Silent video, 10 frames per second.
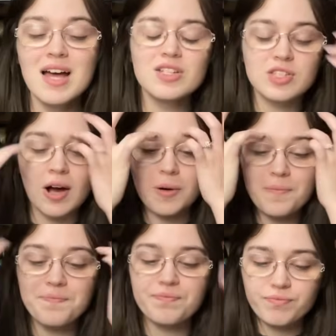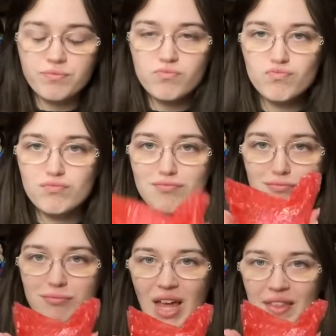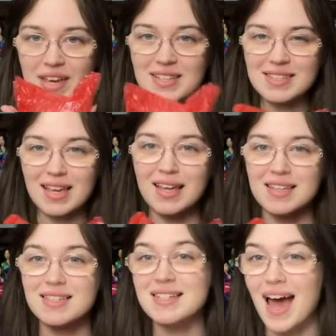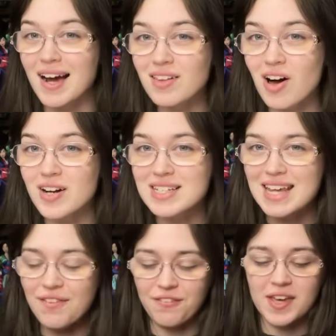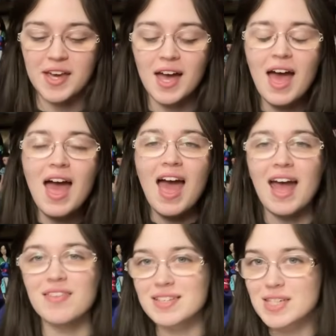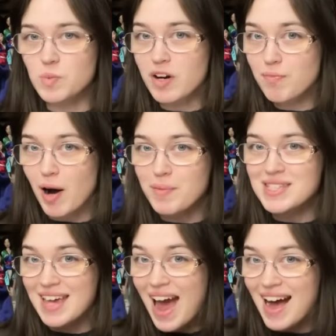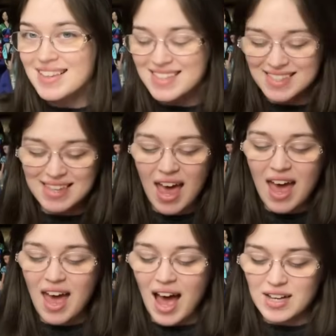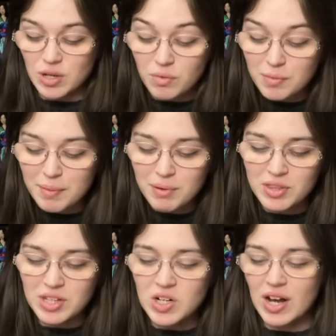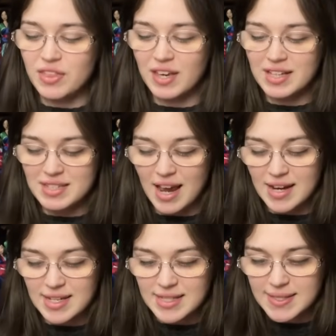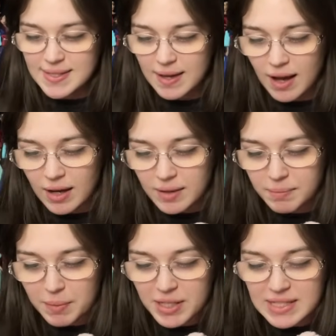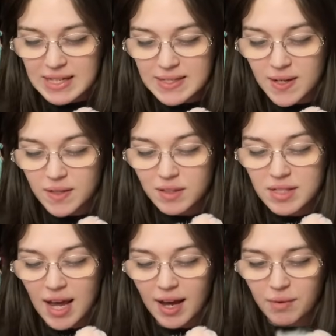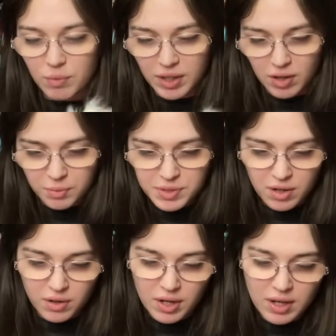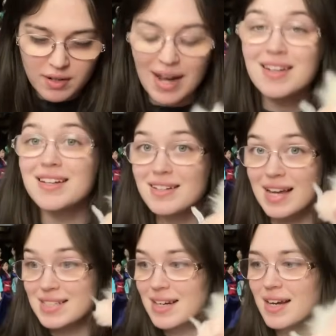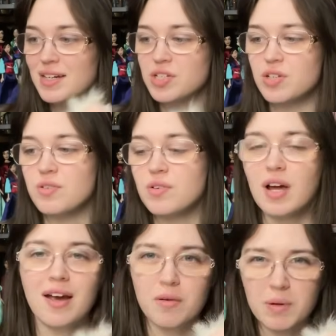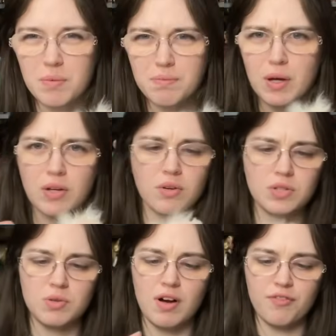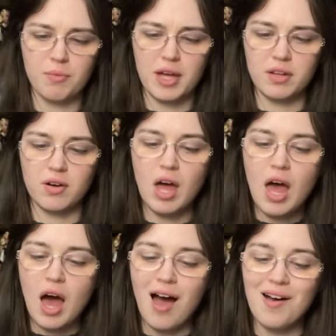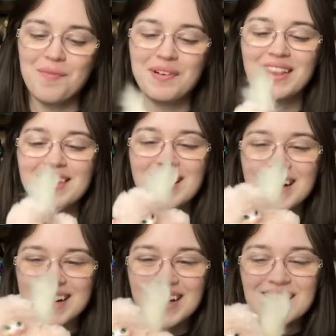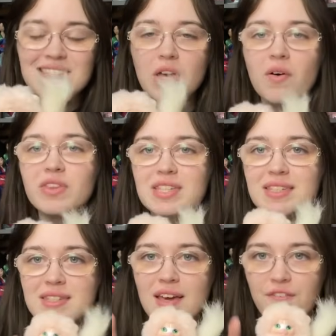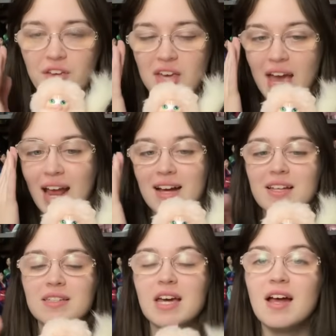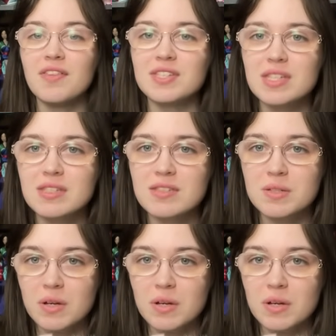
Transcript: So this is Tag Along Tiffy and this is one of Barbie's cats. I don't remember the year. I think it's 90s. Uh, maybe it says on the tag. I really hope so. 1992. It could be a year or two off from that though. Uh, but look, so this is Tiffy and this is